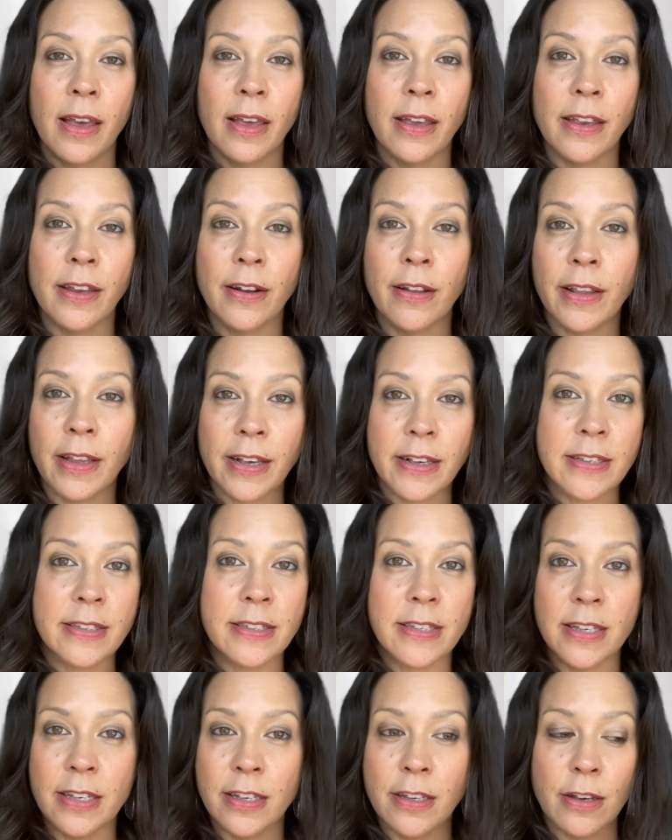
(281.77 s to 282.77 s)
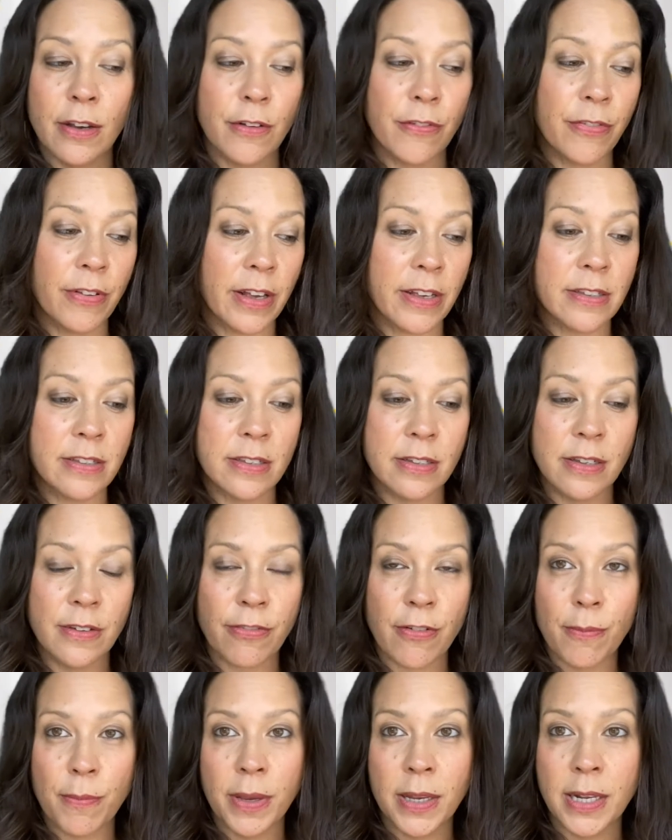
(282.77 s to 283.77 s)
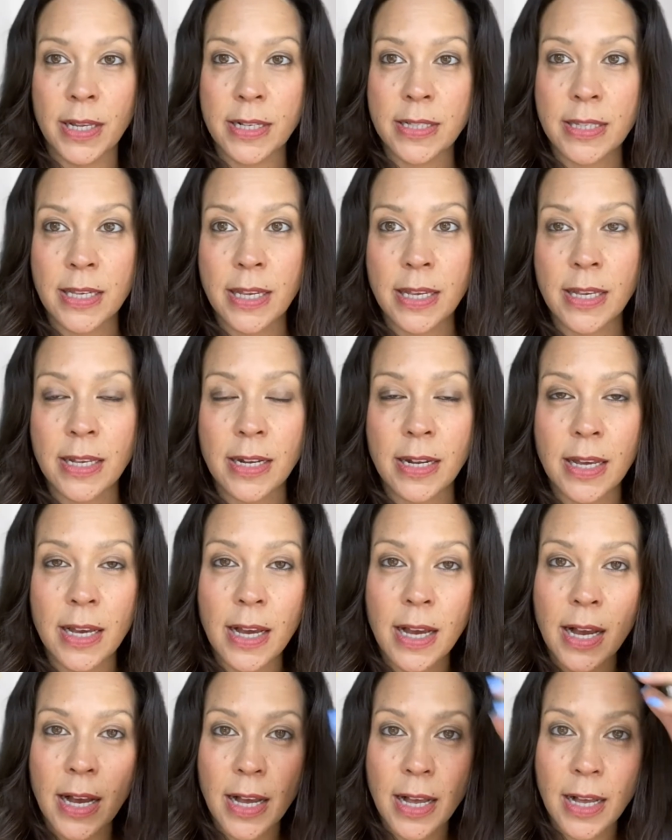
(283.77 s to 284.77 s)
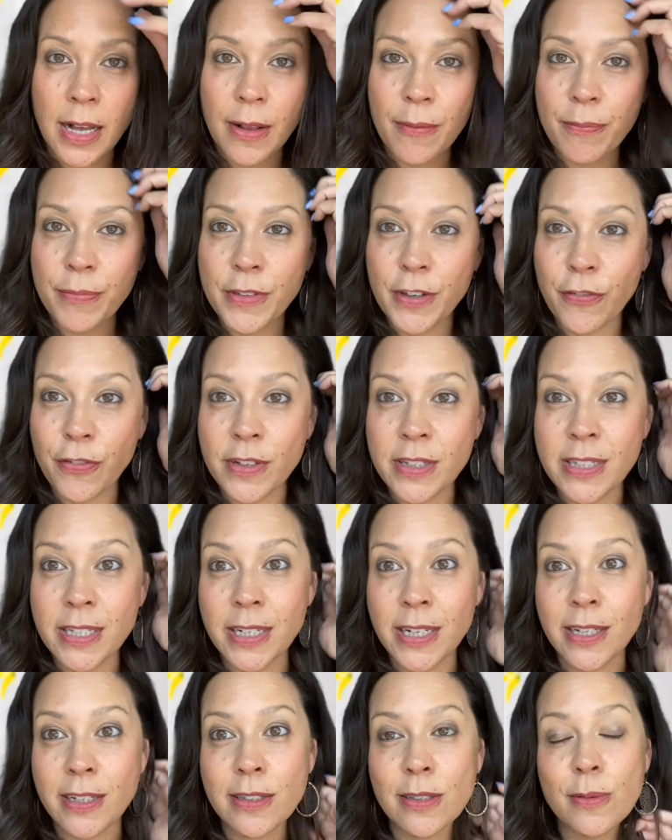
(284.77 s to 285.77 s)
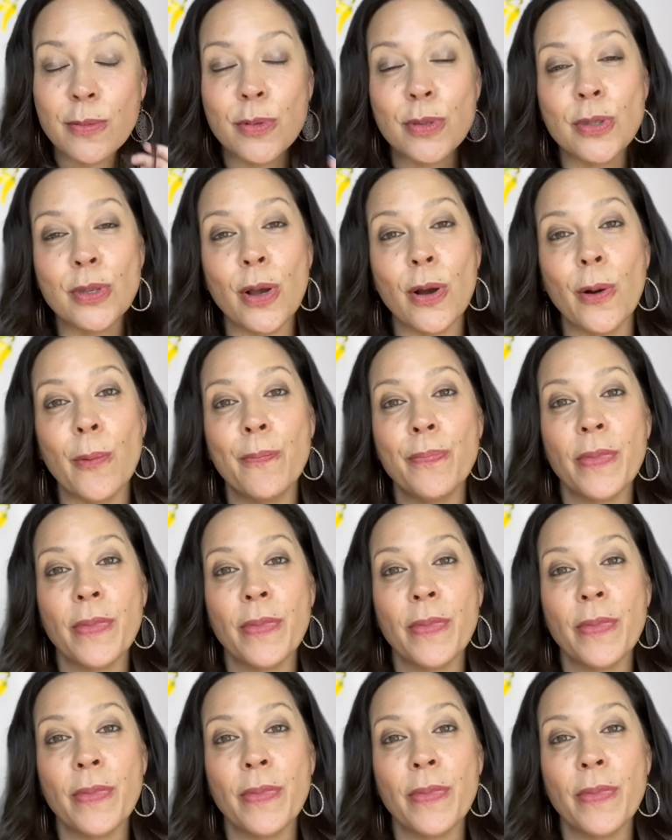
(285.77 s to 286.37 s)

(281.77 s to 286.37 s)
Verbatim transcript: you know, like a CEO flies to different meetings in uh, different cities. So